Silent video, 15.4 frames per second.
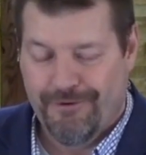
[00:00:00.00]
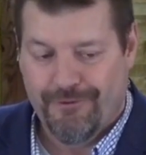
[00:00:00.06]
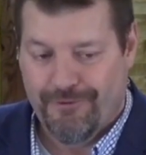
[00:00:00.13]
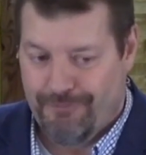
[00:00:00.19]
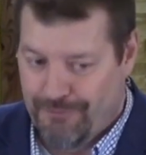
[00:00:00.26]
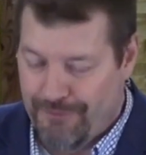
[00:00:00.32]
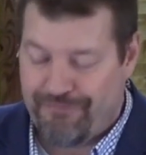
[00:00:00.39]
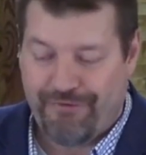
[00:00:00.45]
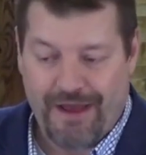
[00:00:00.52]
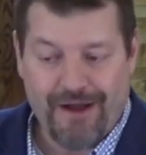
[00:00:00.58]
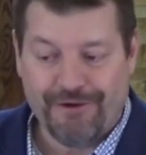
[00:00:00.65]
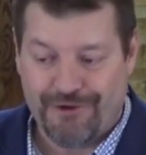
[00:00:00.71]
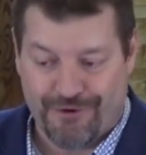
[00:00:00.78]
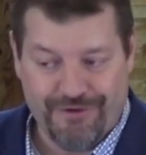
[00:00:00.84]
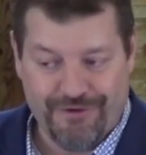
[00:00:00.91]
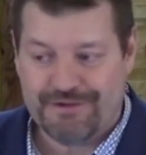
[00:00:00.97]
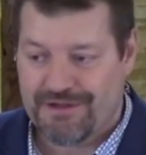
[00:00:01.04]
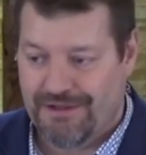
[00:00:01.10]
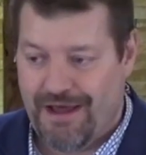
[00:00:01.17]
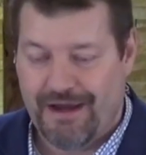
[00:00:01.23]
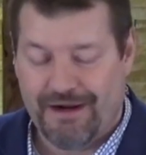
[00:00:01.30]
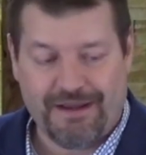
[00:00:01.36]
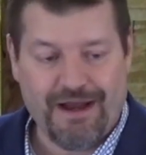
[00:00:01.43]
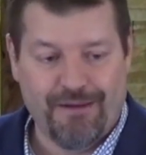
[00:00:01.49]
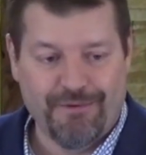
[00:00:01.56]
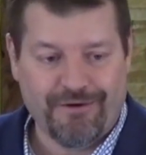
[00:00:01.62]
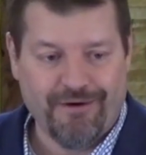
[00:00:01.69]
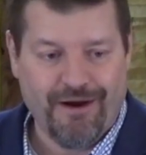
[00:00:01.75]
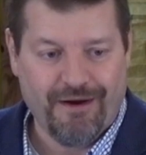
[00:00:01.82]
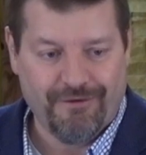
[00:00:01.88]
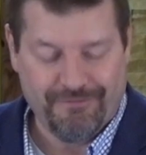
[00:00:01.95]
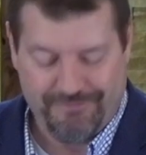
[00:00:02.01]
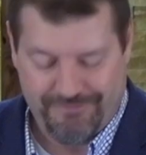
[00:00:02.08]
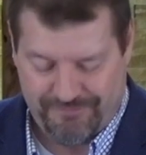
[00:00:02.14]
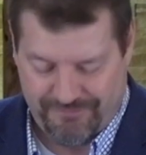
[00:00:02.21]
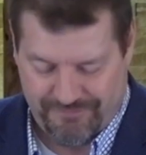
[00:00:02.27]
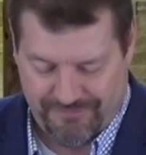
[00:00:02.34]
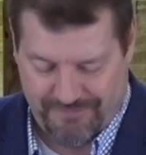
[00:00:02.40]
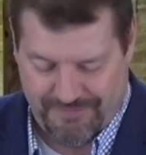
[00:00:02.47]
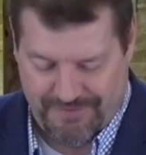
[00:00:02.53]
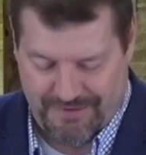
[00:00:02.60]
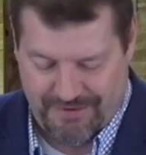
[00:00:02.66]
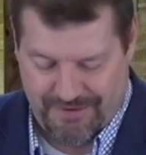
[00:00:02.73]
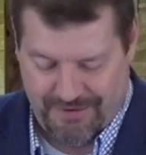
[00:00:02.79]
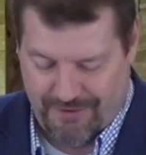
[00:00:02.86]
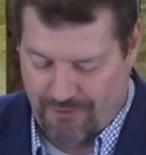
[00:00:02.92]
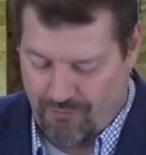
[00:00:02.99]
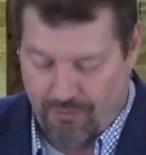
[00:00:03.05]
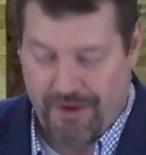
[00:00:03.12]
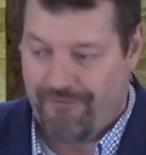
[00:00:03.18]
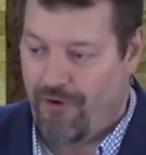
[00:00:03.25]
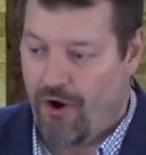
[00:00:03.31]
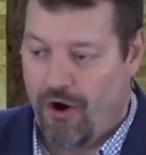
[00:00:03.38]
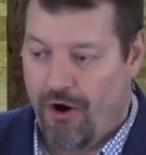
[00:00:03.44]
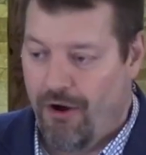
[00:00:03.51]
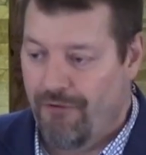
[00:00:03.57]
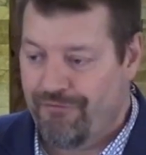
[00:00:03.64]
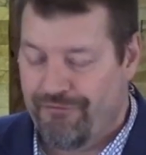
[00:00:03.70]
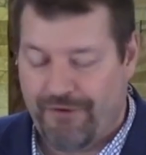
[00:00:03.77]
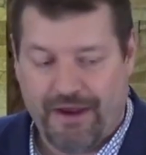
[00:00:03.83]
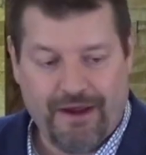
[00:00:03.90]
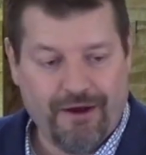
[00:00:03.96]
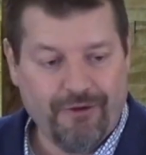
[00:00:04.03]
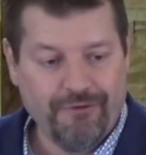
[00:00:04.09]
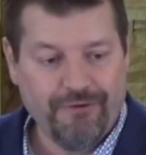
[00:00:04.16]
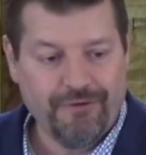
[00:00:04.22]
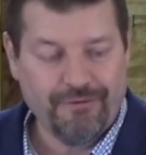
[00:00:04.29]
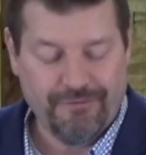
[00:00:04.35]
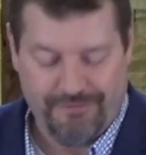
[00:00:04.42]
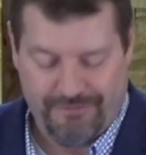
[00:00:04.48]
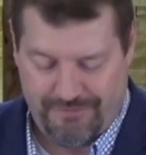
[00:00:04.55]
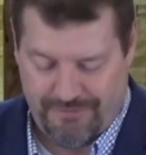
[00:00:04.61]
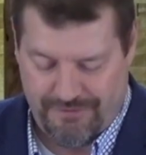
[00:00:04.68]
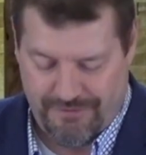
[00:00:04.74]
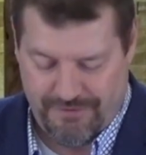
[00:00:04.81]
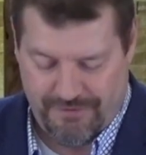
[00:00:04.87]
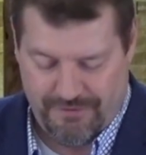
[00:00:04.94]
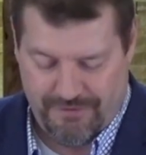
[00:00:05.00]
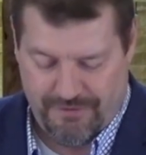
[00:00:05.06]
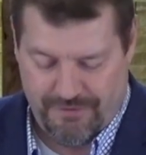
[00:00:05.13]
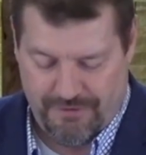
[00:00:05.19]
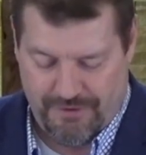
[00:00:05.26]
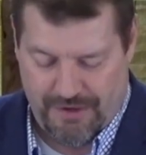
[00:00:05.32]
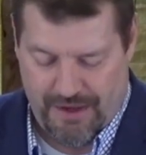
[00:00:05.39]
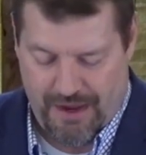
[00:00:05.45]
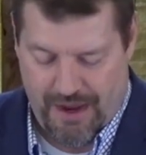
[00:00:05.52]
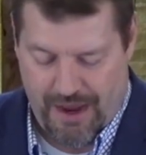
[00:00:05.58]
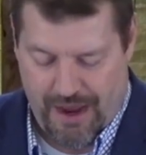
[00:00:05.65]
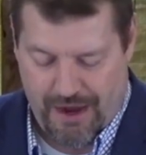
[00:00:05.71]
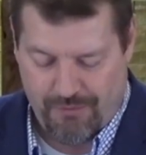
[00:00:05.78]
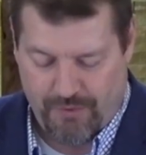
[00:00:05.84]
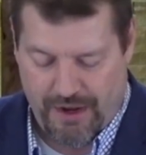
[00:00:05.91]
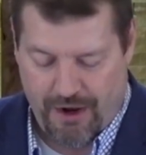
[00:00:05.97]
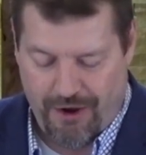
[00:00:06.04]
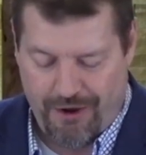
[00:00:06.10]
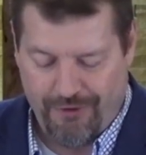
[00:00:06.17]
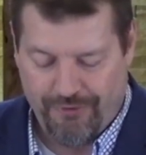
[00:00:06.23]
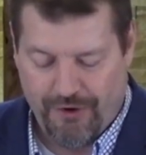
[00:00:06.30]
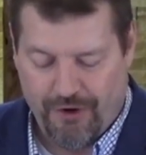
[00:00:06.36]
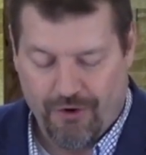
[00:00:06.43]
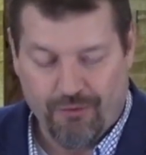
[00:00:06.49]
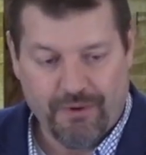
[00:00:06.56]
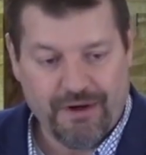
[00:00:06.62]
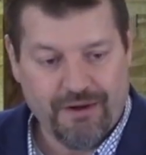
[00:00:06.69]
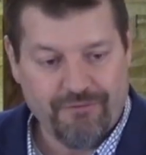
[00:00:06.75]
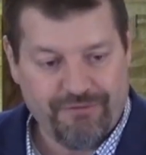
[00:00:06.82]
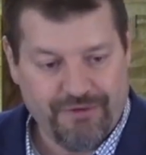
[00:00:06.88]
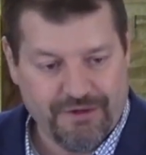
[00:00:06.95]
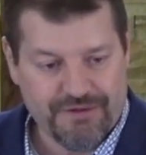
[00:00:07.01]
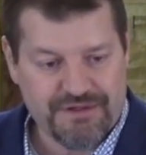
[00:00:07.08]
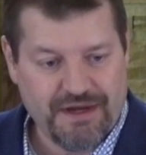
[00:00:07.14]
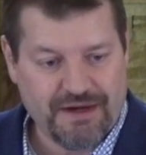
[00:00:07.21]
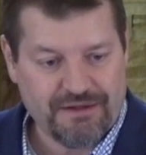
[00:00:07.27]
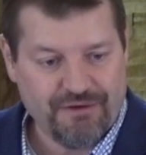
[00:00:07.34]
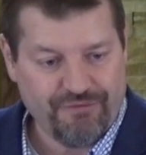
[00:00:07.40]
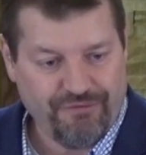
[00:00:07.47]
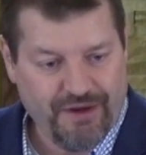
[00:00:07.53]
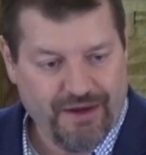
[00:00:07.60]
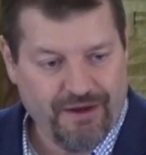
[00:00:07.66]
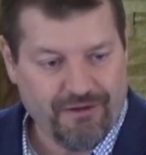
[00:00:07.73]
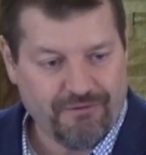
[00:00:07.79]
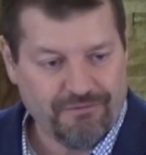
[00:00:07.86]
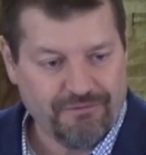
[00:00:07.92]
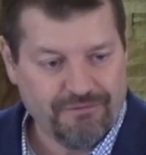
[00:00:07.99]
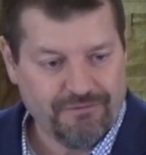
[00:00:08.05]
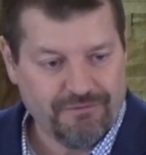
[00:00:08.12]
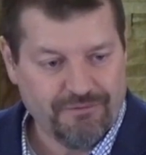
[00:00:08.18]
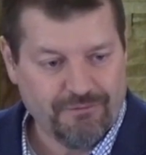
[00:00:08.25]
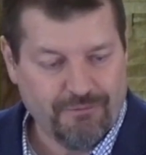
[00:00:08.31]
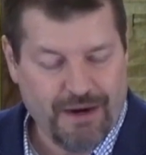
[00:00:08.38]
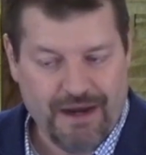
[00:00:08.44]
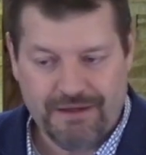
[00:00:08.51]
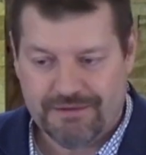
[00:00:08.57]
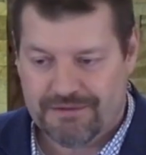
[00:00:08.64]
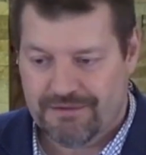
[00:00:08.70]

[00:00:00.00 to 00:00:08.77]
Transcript: With failure, there's a lot of common ground. We've all failed, and we all know what it feels like to fail, right?